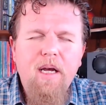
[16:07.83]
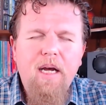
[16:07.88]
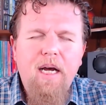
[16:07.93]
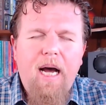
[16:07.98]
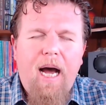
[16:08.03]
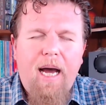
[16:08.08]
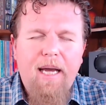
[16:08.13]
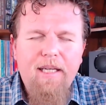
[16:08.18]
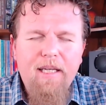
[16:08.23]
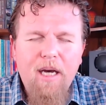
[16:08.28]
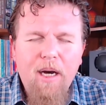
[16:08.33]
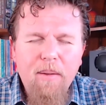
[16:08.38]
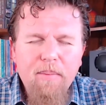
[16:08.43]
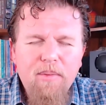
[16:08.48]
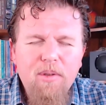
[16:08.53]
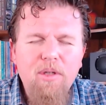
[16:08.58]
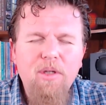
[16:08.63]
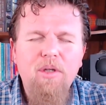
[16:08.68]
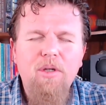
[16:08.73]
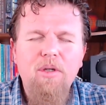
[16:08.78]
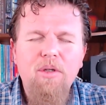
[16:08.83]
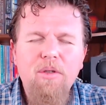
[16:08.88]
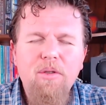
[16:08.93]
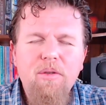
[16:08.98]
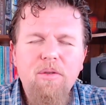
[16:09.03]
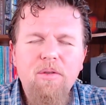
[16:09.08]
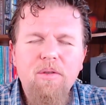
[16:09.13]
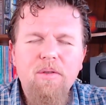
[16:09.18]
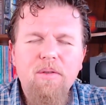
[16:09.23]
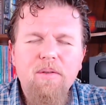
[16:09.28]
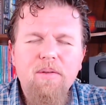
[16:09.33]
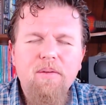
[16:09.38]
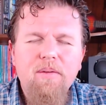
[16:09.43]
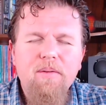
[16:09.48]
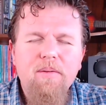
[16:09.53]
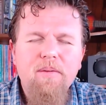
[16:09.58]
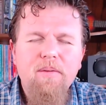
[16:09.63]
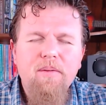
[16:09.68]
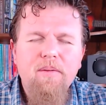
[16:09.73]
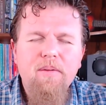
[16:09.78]
I come to you
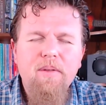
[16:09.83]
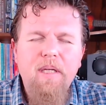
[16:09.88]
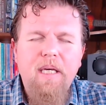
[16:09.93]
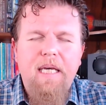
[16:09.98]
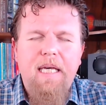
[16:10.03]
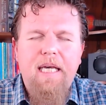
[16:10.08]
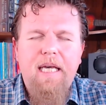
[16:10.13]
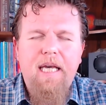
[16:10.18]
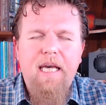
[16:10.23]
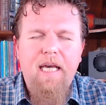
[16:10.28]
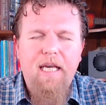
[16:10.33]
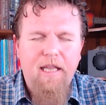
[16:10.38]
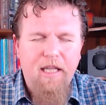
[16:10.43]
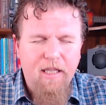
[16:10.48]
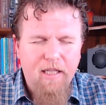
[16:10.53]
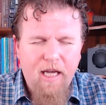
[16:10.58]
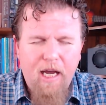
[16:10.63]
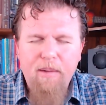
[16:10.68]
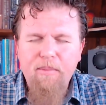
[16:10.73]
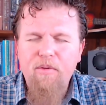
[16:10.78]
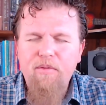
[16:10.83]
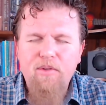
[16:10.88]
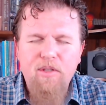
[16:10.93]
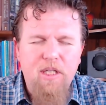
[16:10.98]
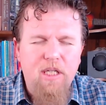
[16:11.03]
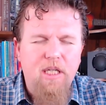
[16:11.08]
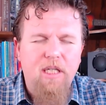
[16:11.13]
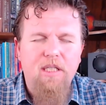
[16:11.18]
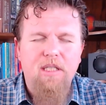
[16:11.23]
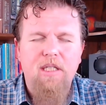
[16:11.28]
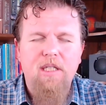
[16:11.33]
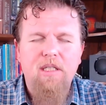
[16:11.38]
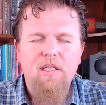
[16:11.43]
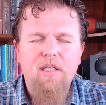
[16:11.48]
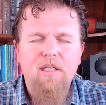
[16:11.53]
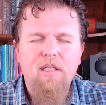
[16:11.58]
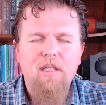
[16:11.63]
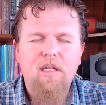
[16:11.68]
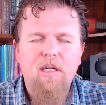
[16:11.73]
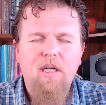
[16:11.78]
in the name of
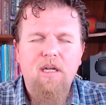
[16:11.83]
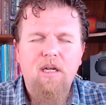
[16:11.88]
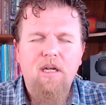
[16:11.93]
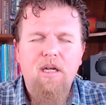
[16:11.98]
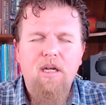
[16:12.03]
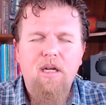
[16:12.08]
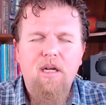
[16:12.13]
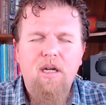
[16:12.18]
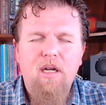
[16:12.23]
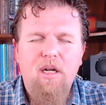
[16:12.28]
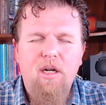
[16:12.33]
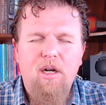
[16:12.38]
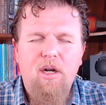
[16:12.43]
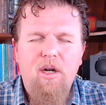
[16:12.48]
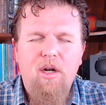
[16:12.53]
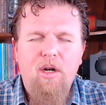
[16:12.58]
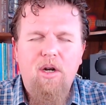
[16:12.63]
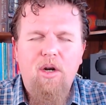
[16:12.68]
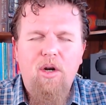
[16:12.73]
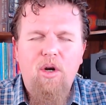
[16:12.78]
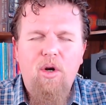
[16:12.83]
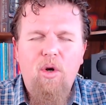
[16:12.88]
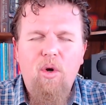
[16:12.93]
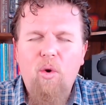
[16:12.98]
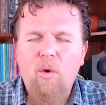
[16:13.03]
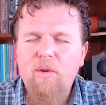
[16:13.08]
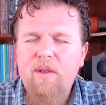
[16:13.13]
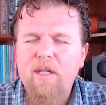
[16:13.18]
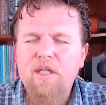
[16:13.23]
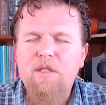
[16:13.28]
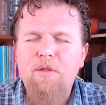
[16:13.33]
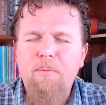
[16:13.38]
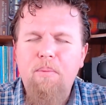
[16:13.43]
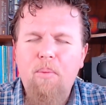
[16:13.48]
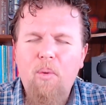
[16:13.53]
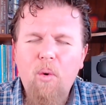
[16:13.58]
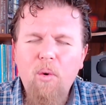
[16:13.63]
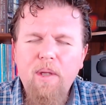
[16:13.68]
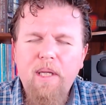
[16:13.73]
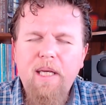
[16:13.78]
Jesus. Lord, this
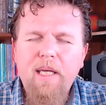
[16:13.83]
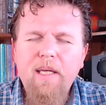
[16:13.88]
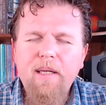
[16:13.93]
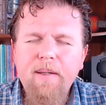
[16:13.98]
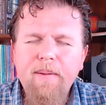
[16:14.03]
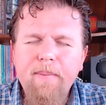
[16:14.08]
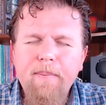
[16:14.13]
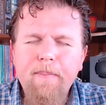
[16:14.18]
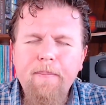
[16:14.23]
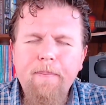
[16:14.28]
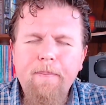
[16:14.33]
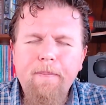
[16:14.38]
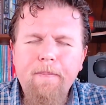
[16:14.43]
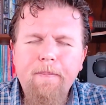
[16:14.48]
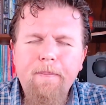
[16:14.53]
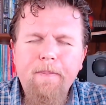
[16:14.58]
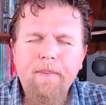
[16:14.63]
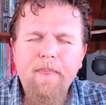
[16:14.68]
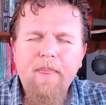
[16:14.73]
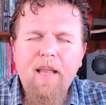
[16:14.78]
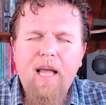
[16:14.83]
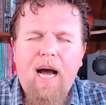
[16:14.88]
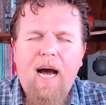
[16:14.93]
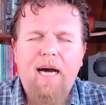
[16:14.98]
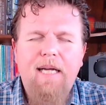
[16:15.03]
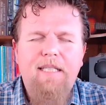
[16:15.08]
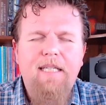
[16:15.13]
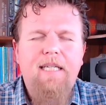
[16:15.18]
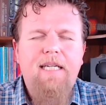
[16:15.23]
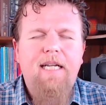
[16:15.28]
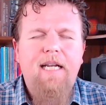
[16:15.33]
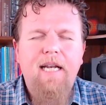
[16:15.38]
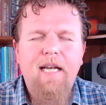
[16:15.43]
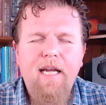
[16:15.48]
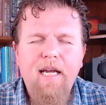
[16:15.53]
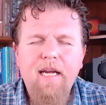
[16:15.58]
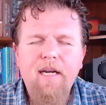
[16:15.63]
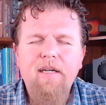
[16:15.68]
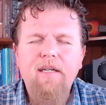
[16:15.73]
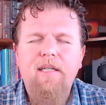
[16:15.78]
morning I
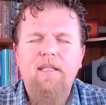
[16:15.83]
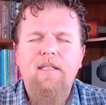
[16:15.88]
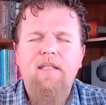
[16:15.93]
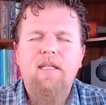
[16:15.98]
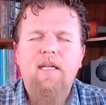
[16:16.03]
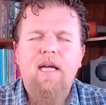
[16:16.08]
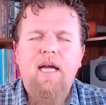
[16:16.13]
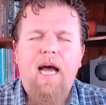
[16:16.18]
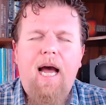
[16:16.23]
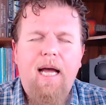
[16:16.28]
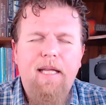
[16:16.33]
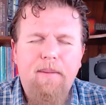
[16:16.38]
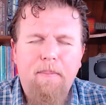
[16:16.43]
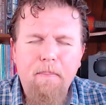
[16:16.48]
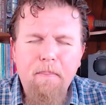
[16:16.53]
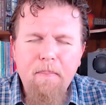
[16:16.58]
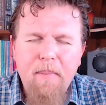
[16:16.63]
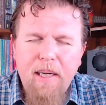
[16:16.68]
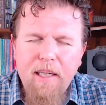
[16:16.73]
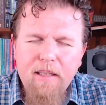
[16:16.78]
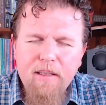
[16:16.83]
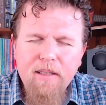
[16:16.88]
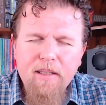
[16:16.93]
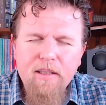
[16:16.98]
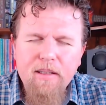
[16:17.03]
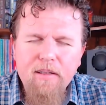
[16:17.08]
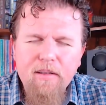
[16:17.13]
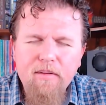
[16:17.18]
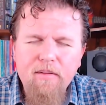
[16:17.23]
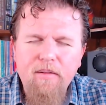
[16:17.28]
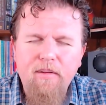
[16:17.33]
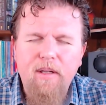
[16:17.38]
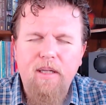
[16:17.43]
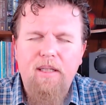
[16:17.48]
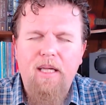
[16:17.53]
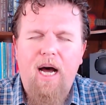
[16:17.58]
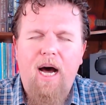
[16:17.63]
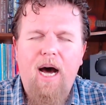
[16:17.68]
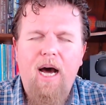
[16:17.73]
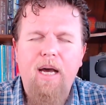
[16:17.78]
declare and admit that
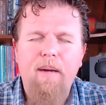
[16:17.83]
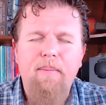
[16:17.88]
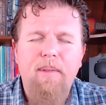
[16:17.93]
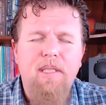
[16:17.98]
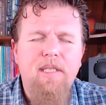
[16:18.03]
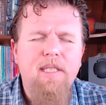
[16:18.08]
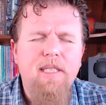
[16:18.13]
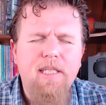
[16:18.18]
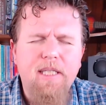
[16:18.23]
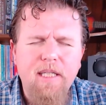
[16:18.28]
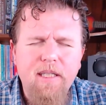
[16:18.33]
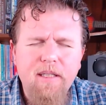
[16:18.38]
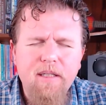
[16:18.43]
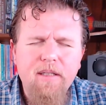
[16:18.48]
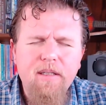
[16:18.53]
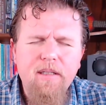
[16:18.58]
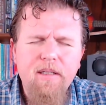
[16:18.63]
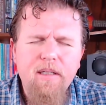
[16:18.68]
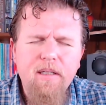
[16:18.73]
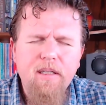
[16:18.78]
I am a sinner